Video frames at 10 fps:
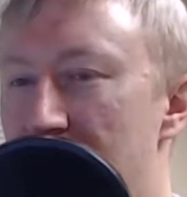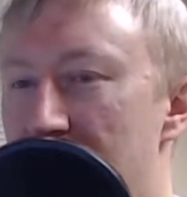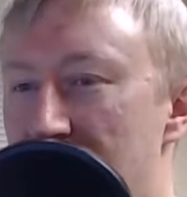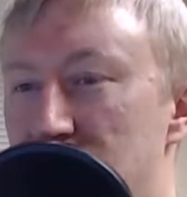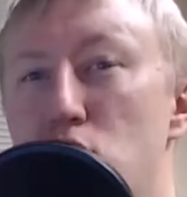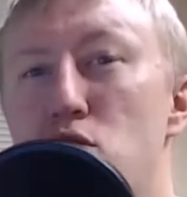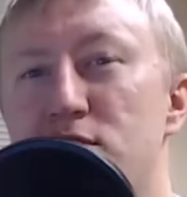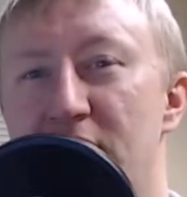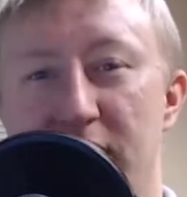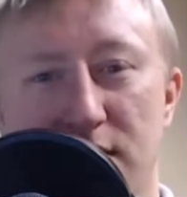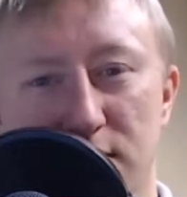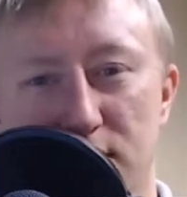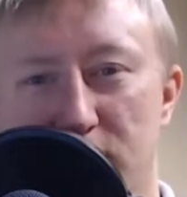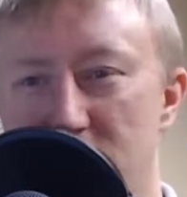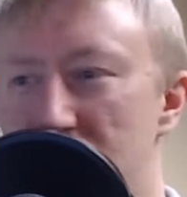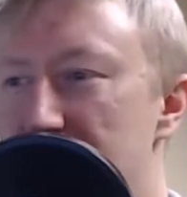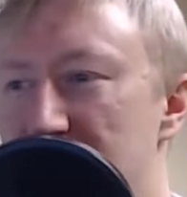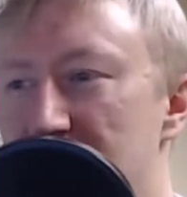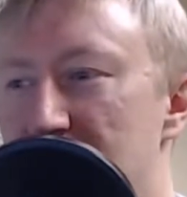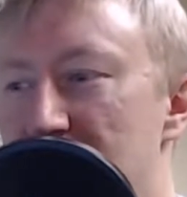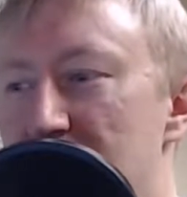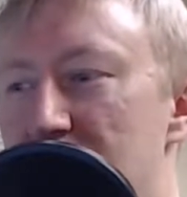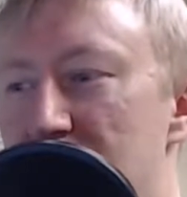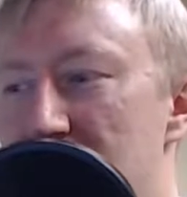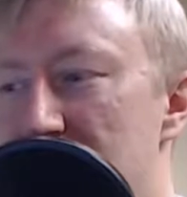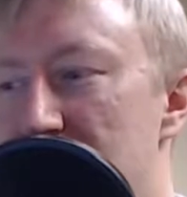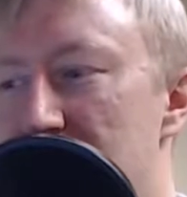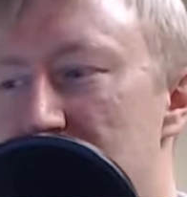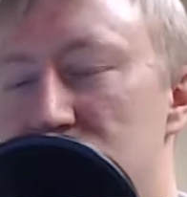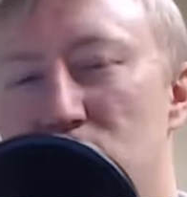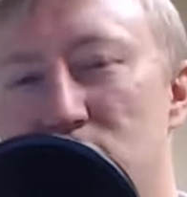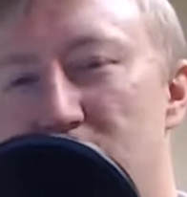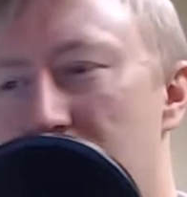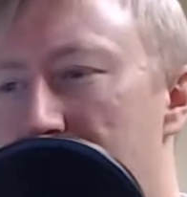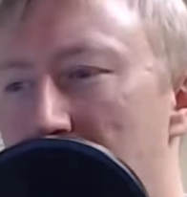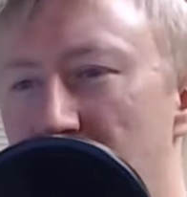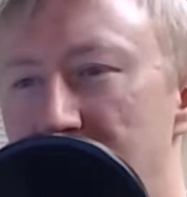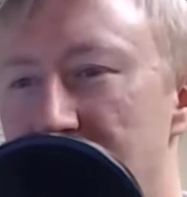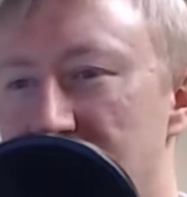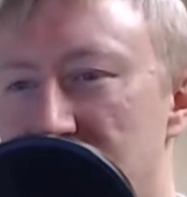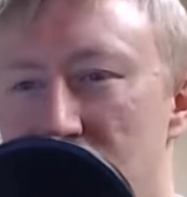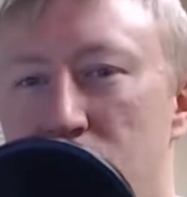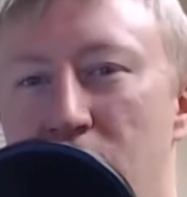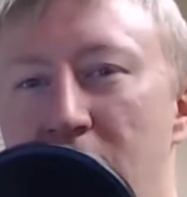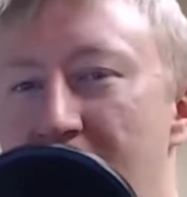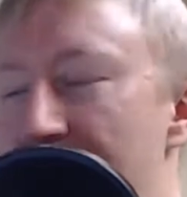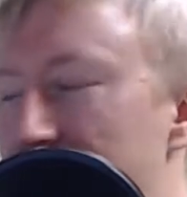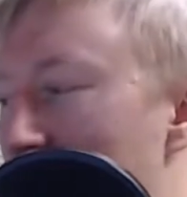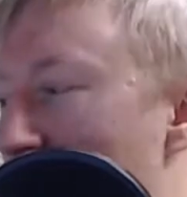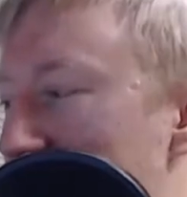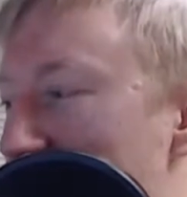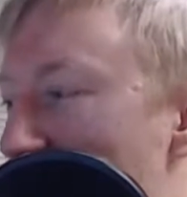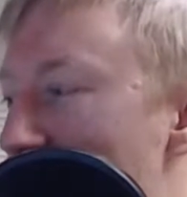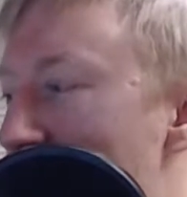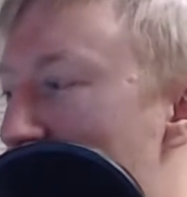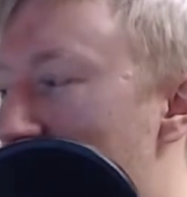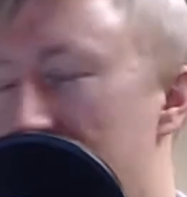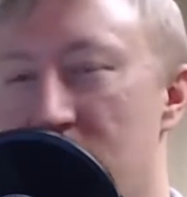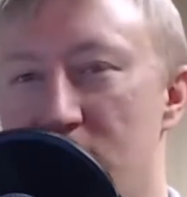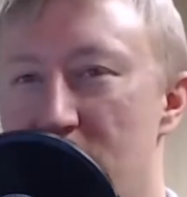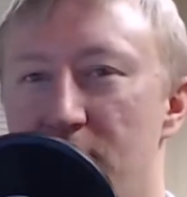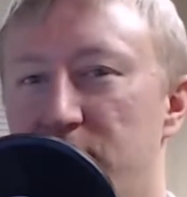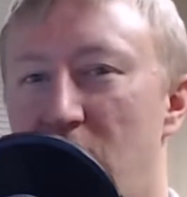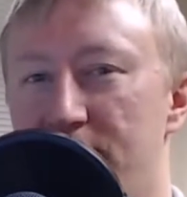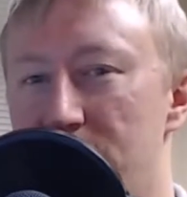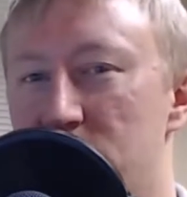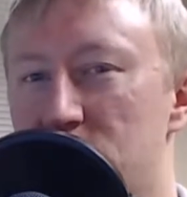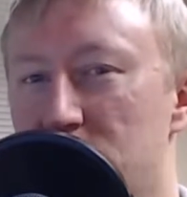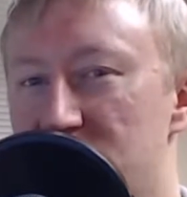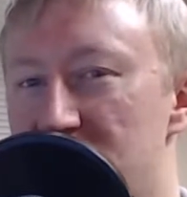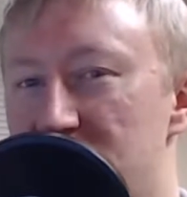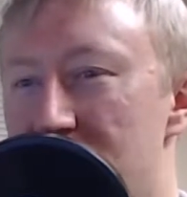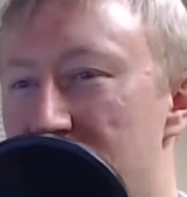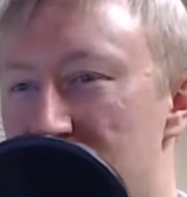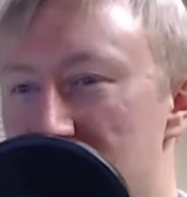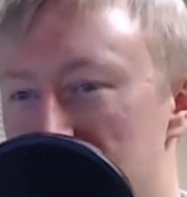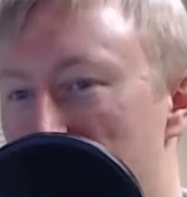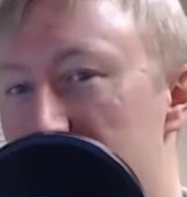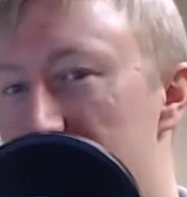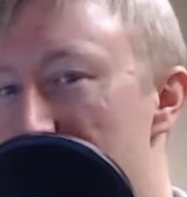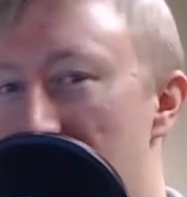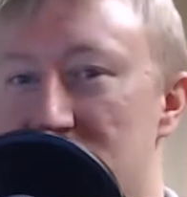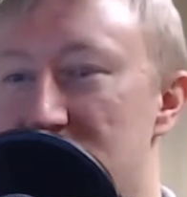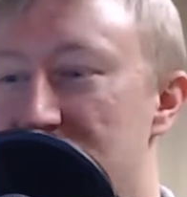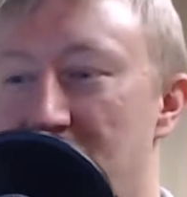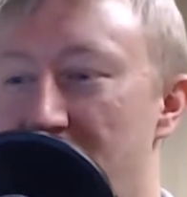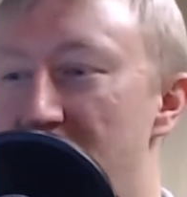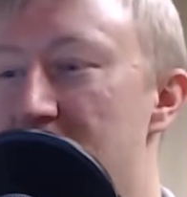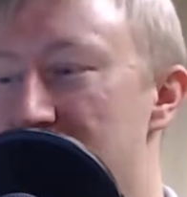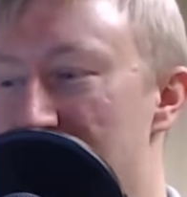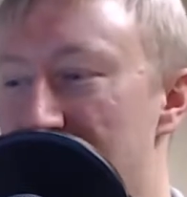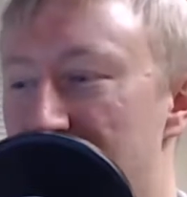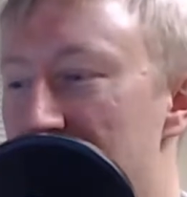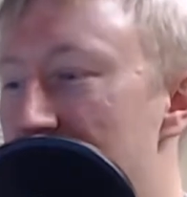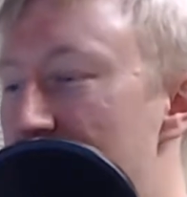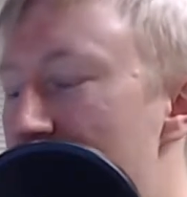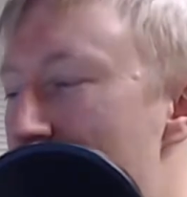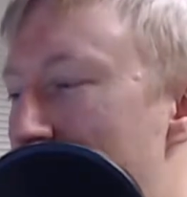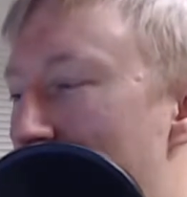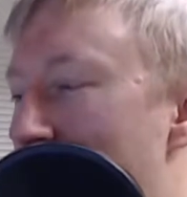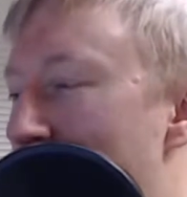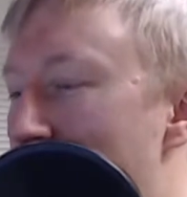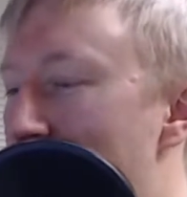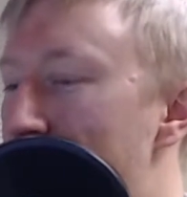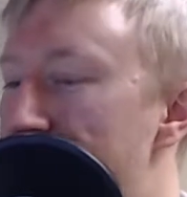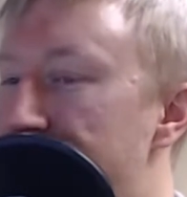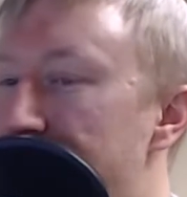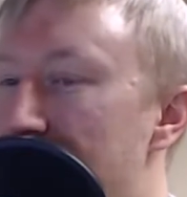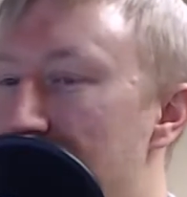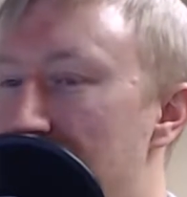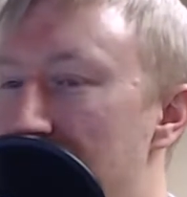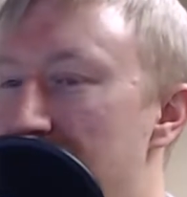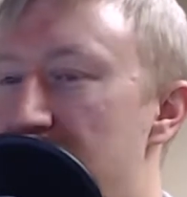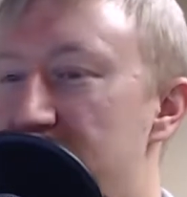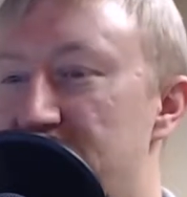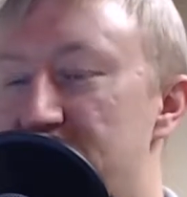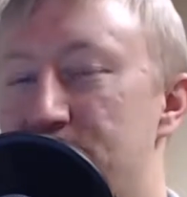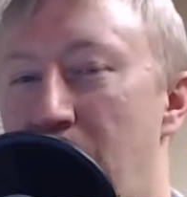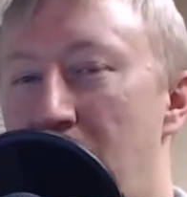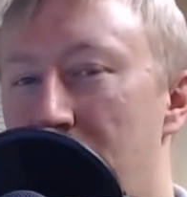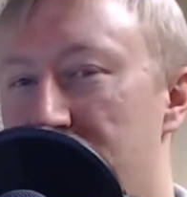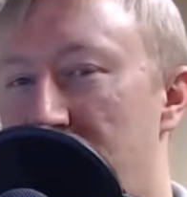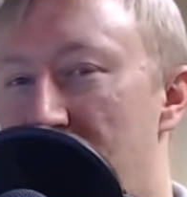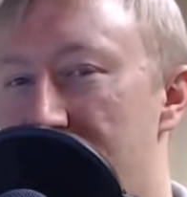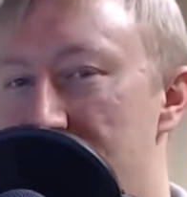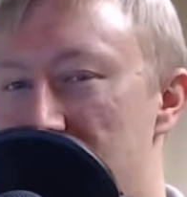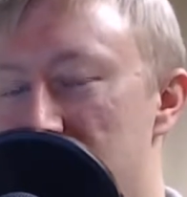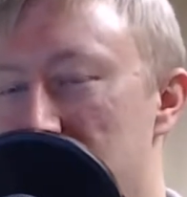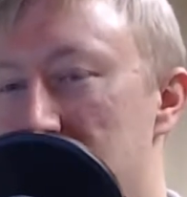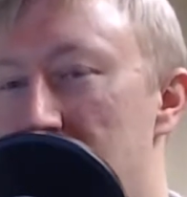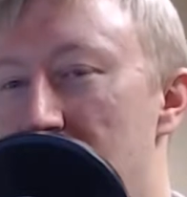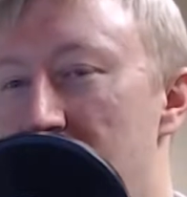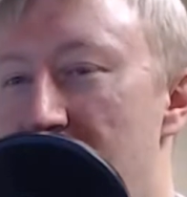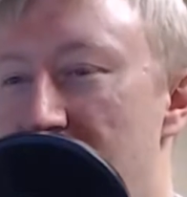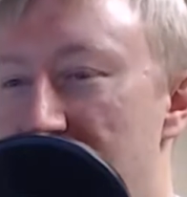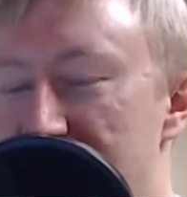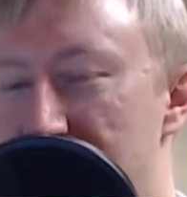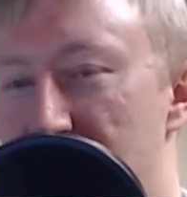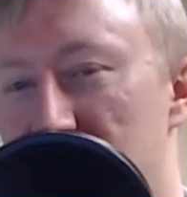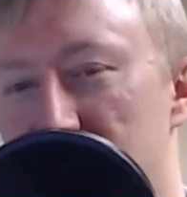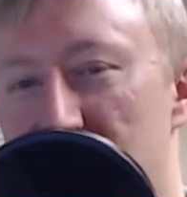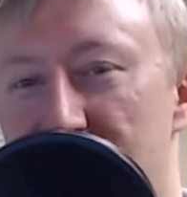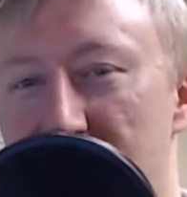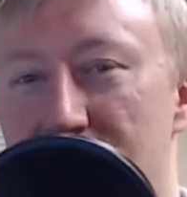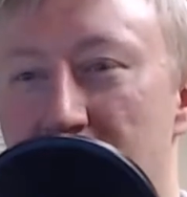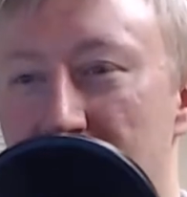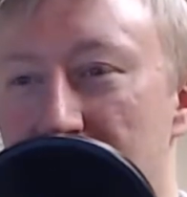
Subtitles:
Tuesday. I think it was Tuesday or Monday. So it was right after All-Star Weekend. Donovan Mitchell seriously must have just booked it back to Salt Lake or something. But he did a spot with Donovan Mitchell, and he has a picture of him out